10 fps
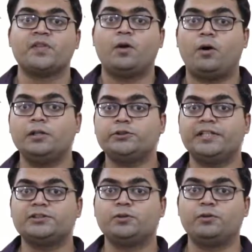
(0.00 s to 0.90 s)
Also, it
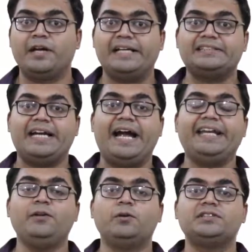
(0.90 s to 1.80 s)
is known as
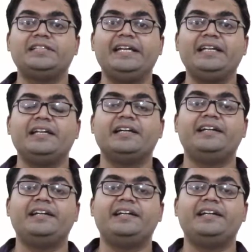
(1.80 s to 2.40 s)
adenosine